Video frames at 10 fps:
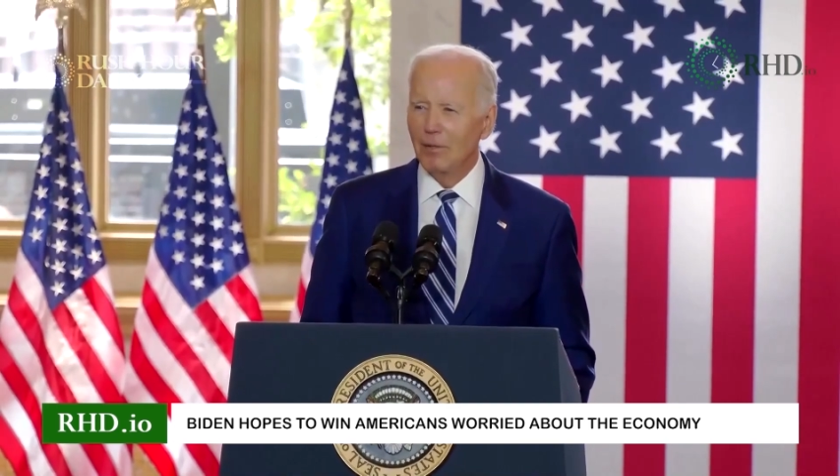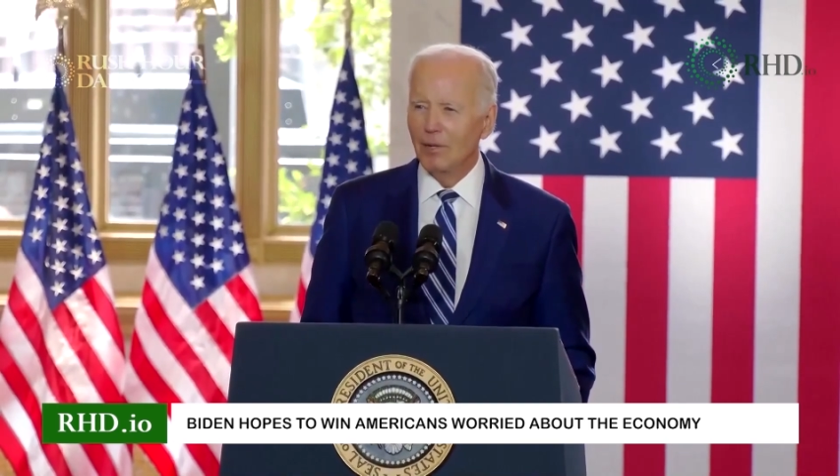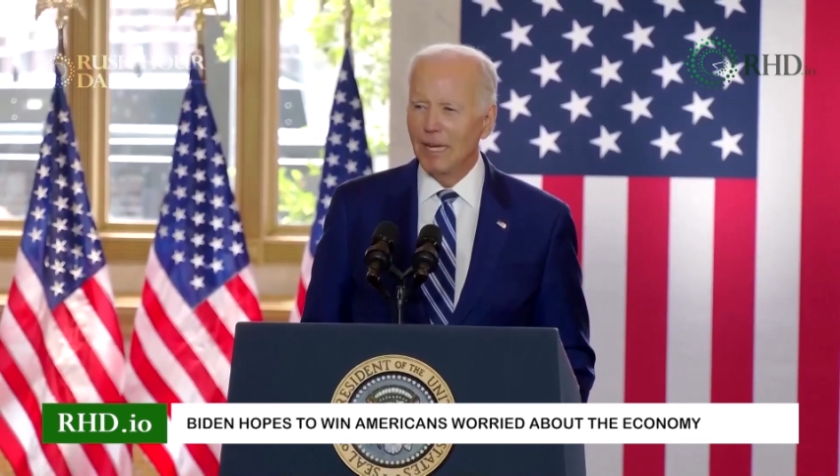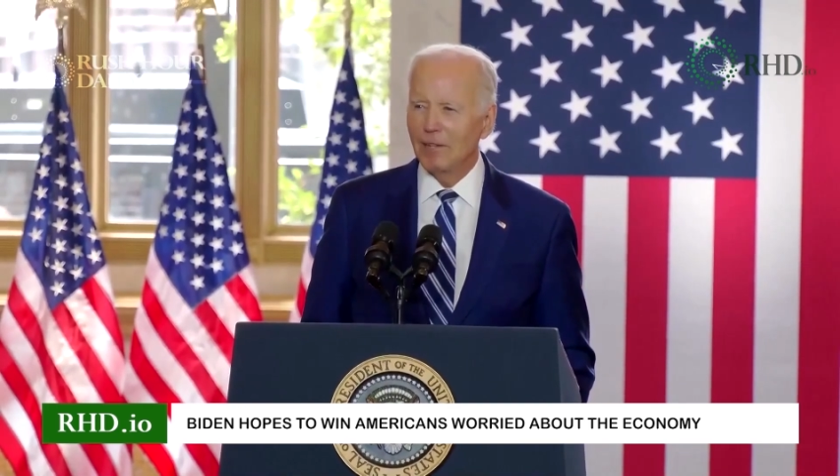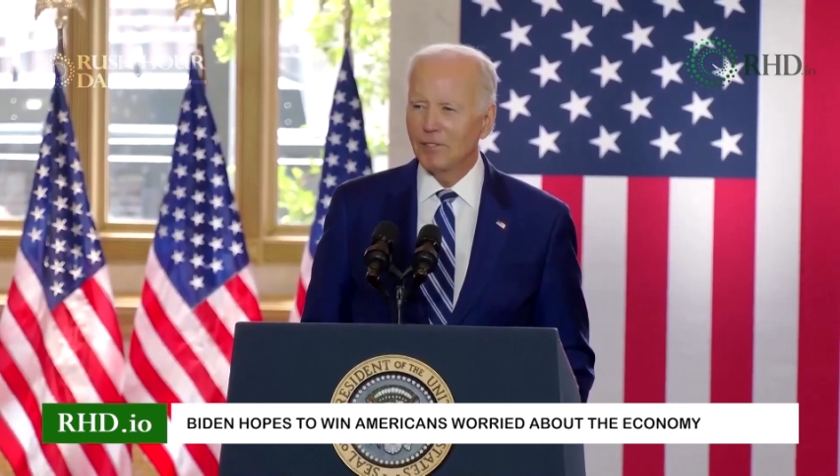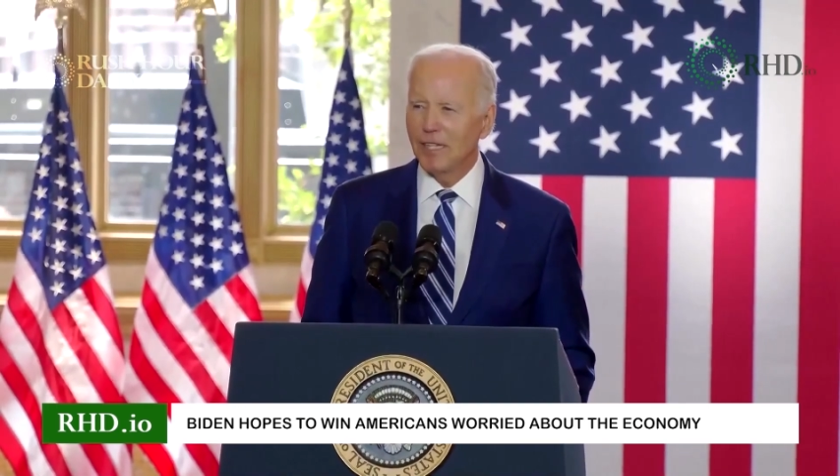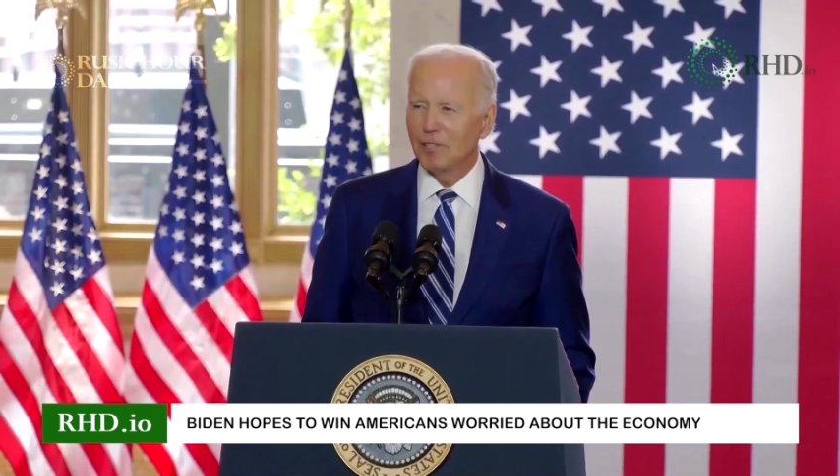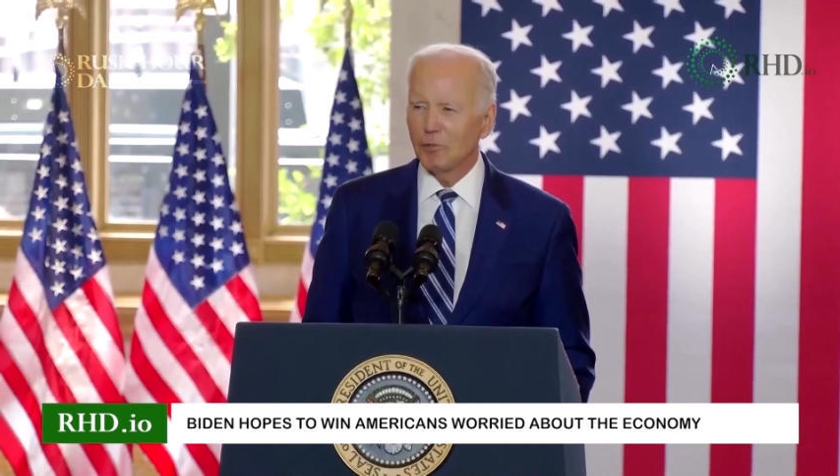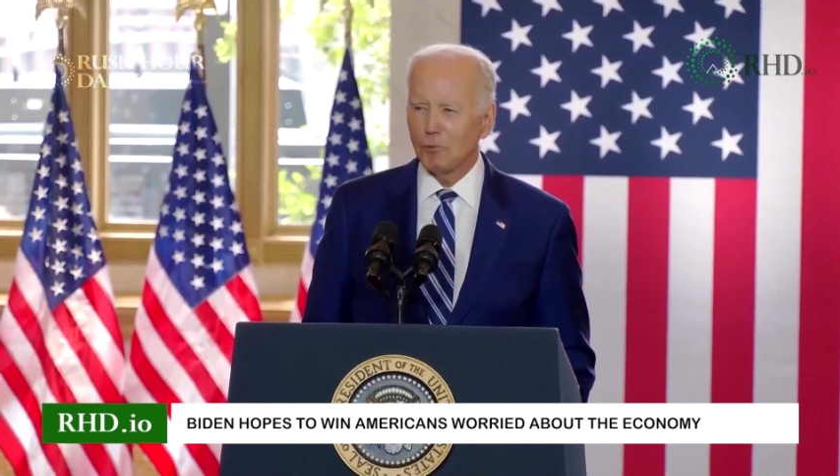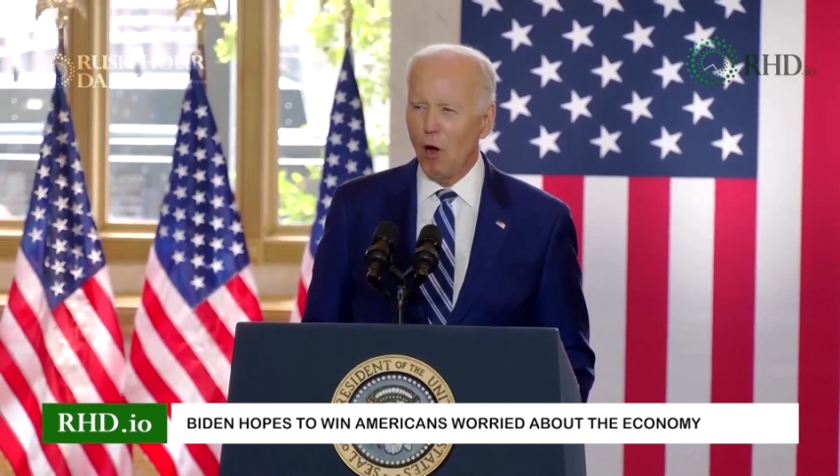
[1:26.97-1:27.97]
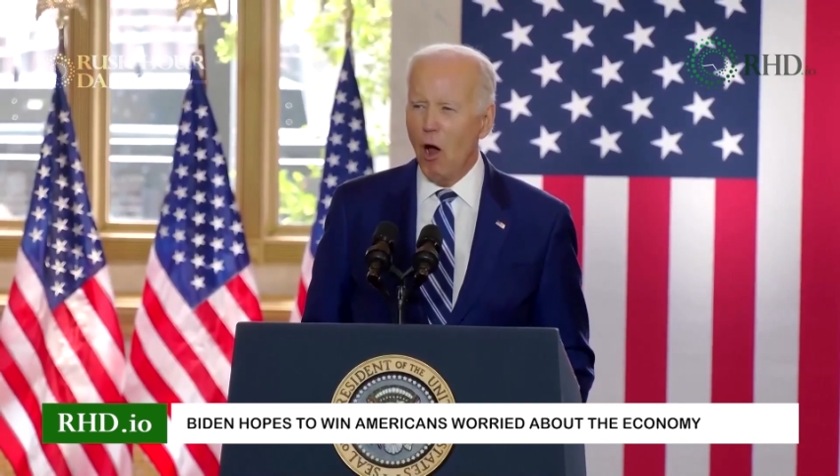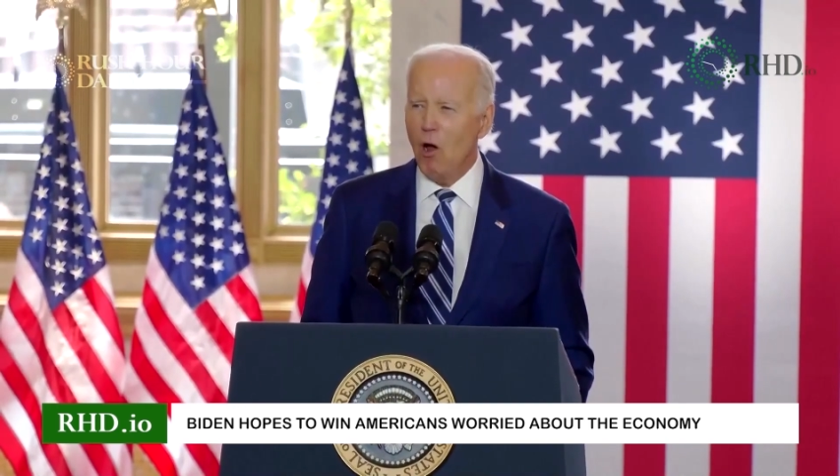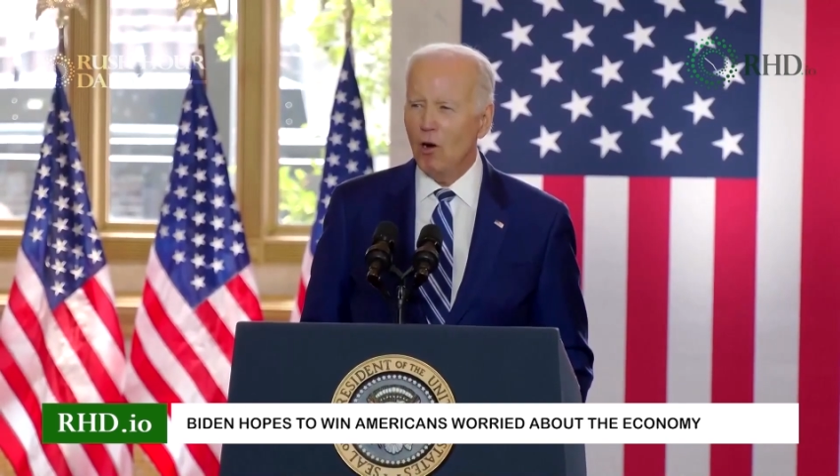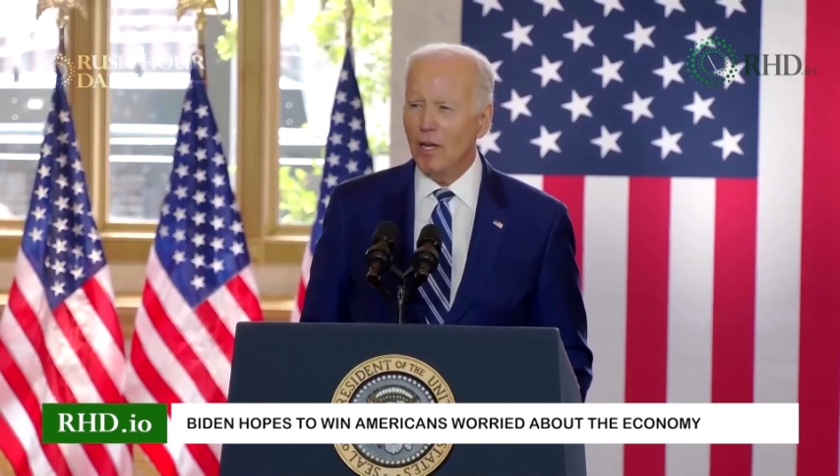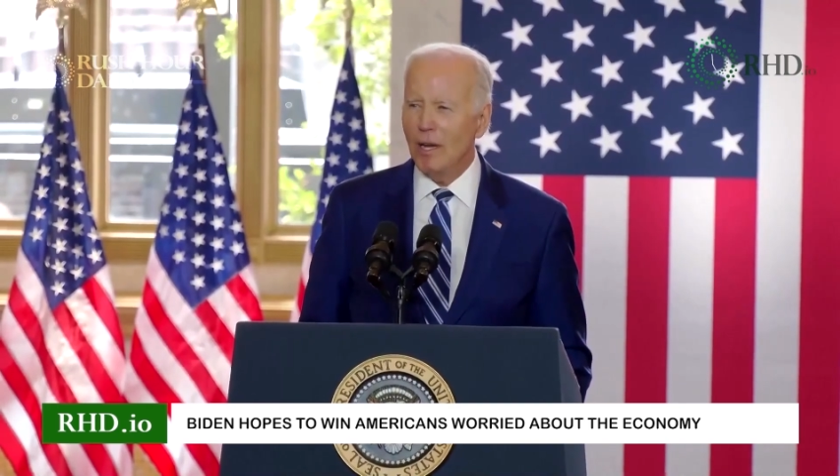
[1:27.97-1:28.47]
who announced says he
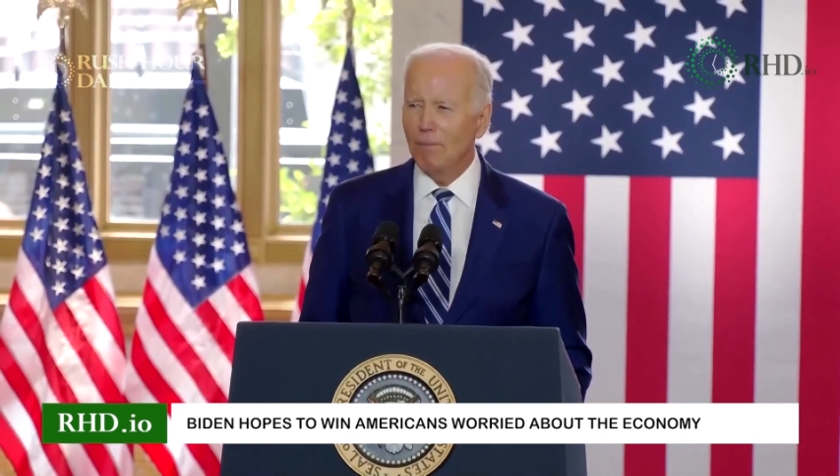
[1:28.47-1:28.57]
strongly